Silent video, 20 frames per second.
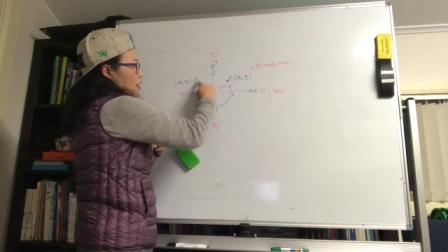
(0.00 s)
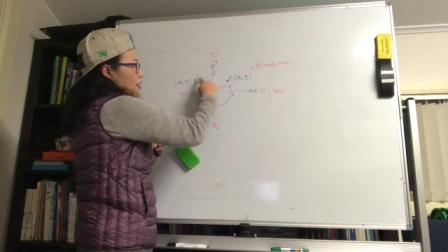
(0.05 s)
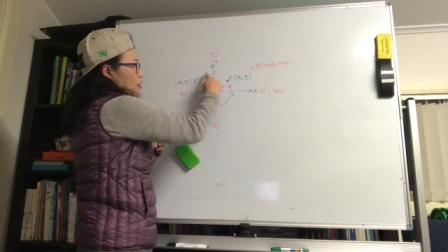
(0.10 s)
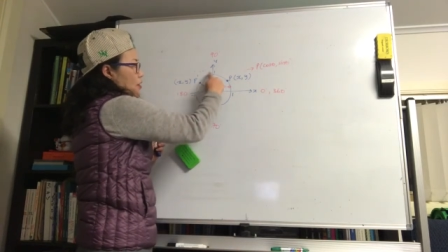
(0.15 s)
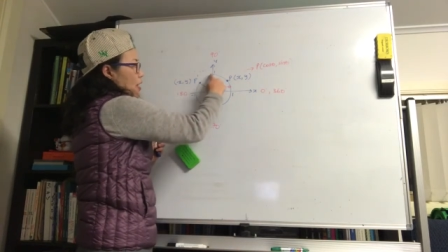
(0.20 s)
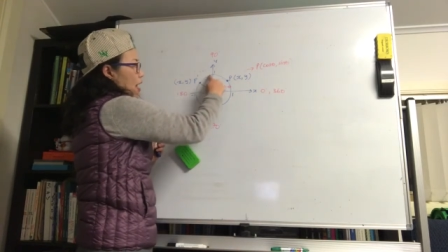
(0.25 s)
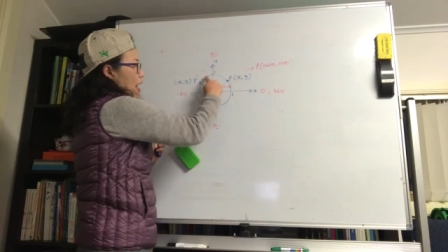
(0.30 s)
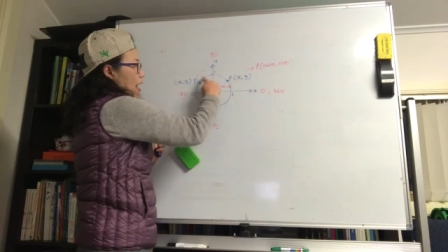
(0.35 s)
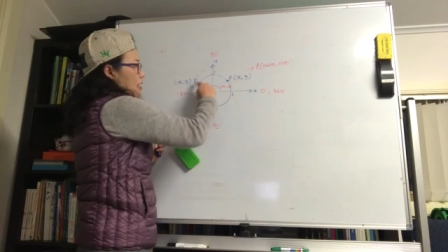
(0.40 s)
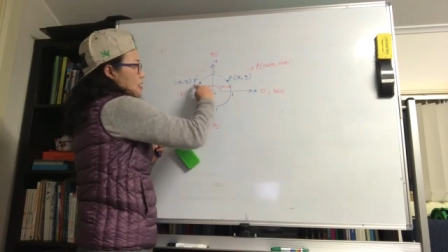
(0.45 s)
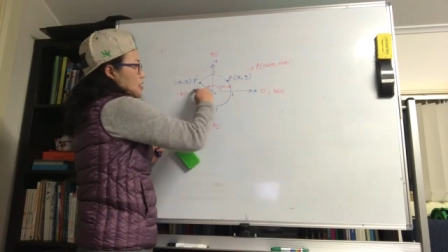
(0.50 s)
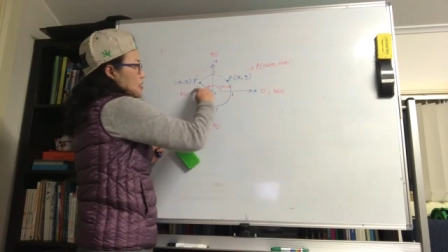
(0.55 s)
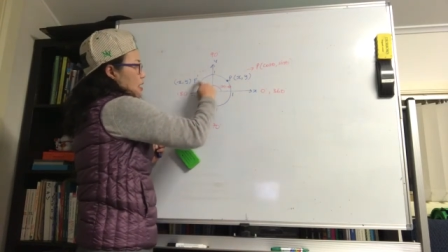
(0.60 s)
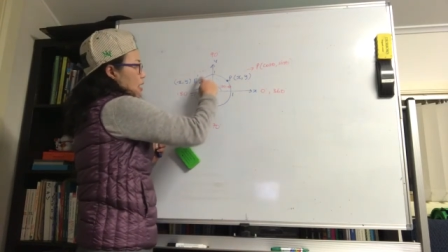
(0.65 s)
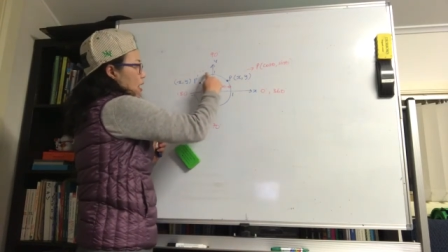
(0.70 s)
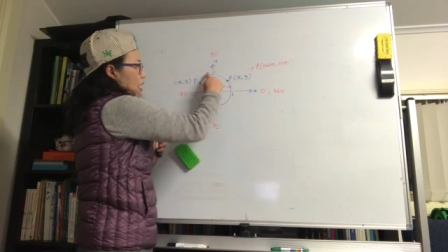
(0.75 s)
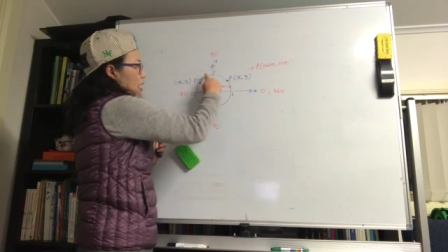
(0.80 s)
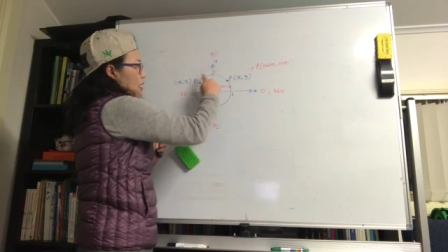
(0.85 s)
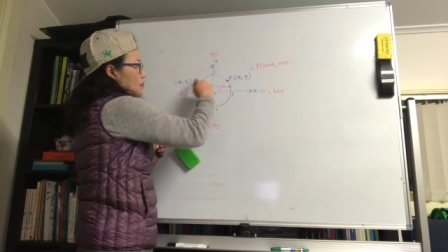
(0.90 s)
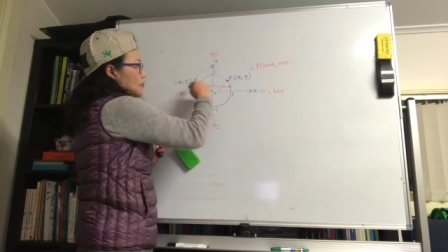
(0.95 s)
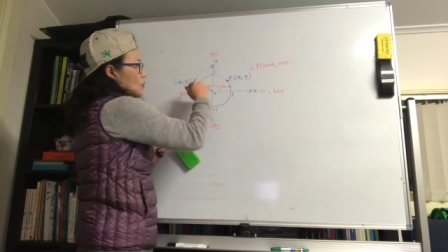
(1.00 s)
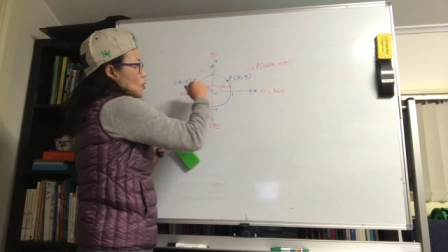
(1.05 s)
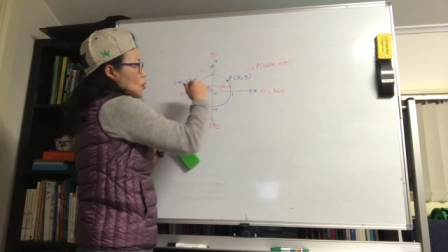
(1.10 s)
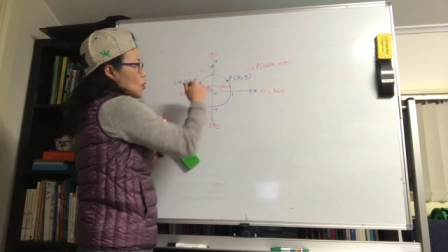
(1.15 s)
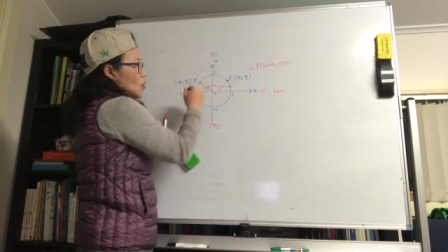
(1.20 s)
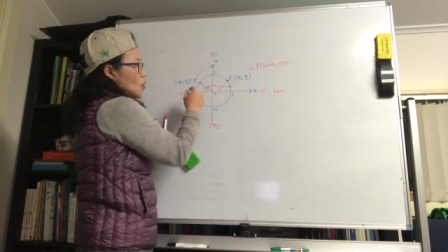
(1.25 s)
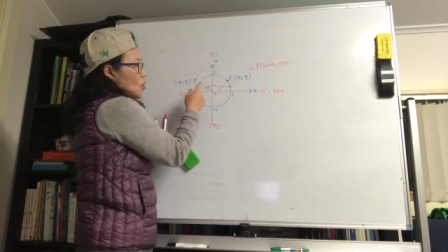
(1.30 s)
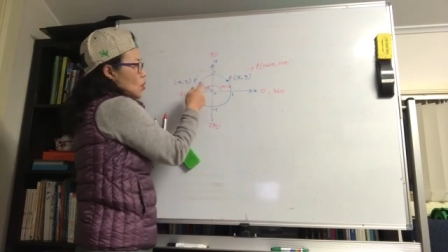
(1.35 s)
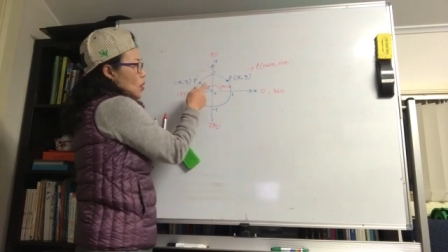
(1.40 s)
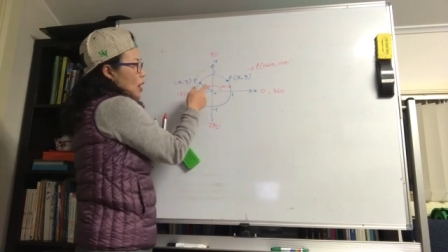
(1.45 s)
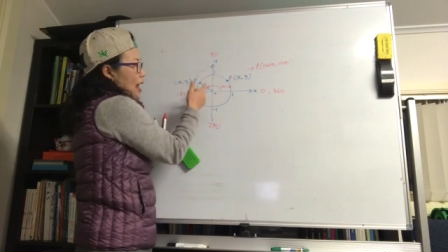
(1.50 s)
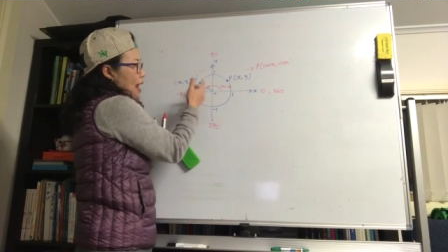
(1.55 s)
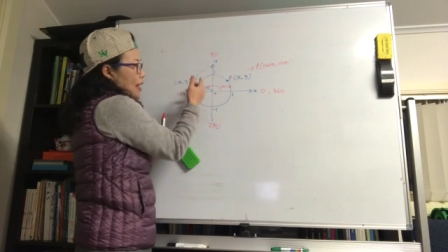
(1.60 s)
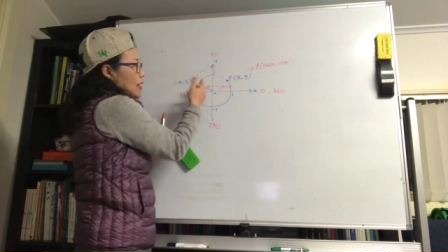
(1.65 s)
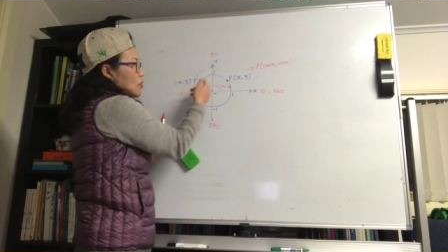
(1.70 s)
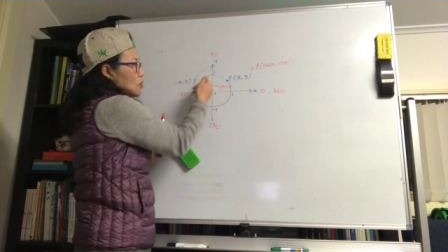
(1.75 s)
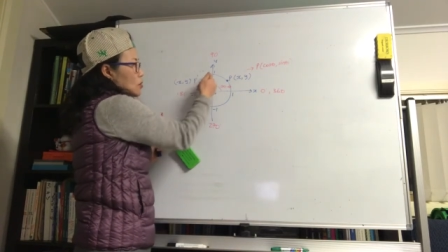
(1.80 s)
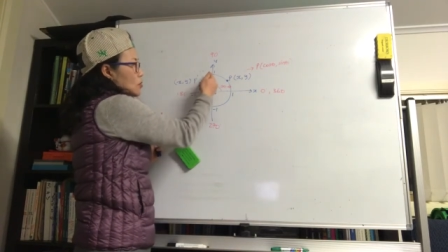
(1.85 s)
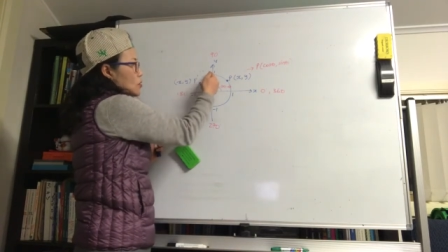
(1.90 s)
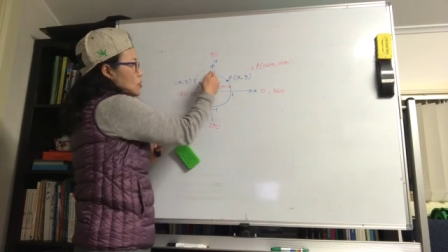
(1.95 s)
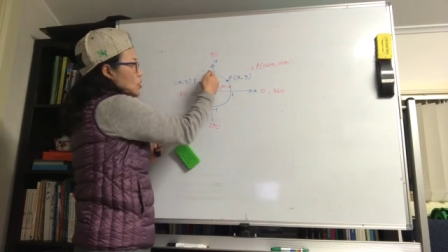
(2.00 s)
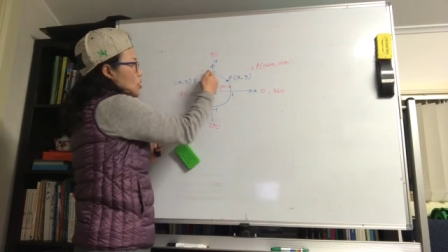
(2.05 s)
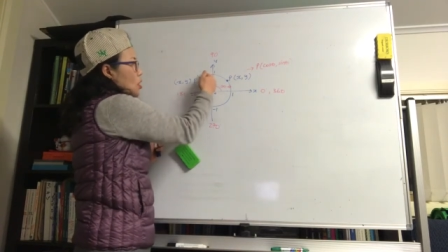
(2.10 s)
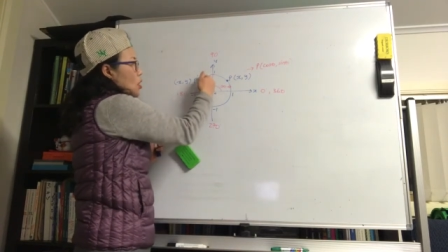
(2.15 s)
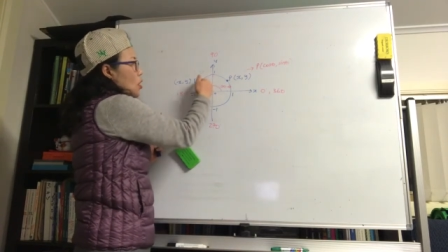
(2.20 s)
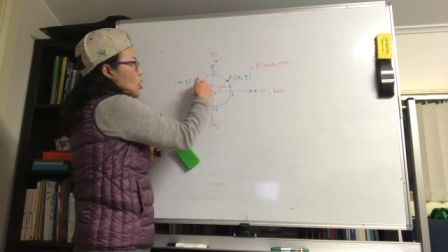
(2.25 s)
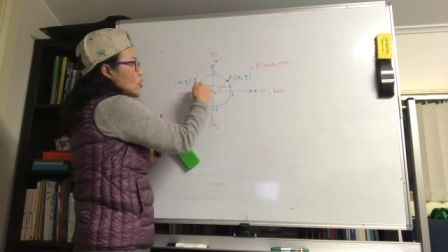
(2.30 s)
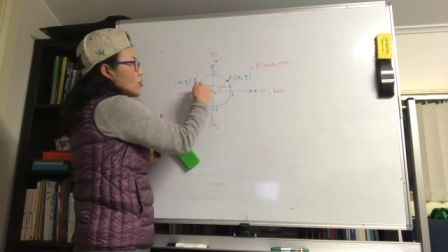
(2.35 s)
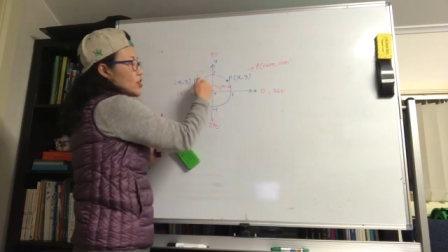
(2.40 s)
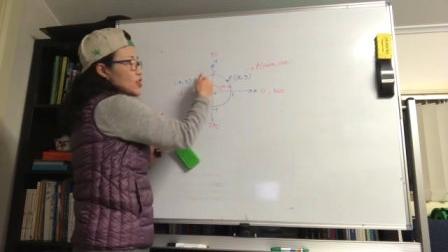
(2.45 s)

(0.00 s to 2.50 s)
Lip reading: that, or angles on the